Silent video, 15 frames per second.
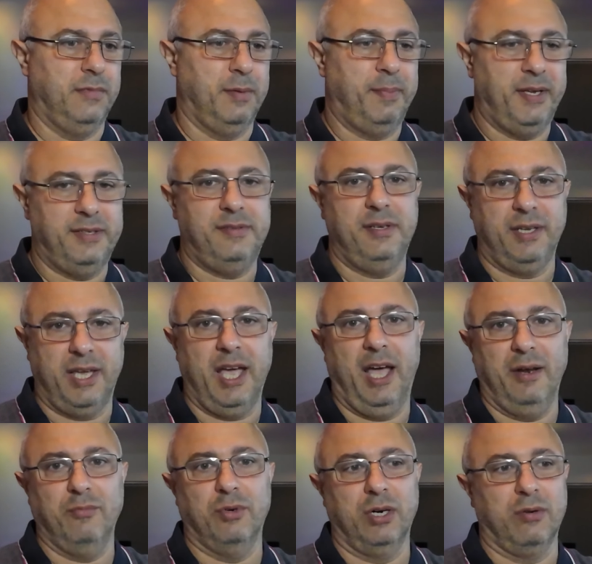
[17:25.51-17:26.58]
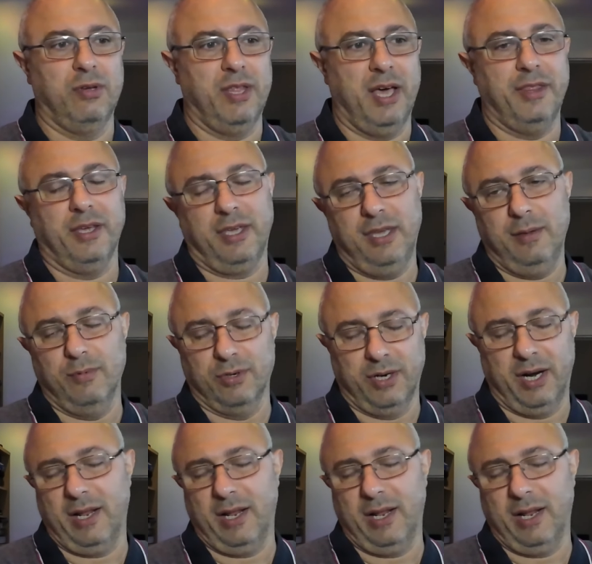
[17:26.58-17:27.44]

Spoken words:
PC can work without the keyboard.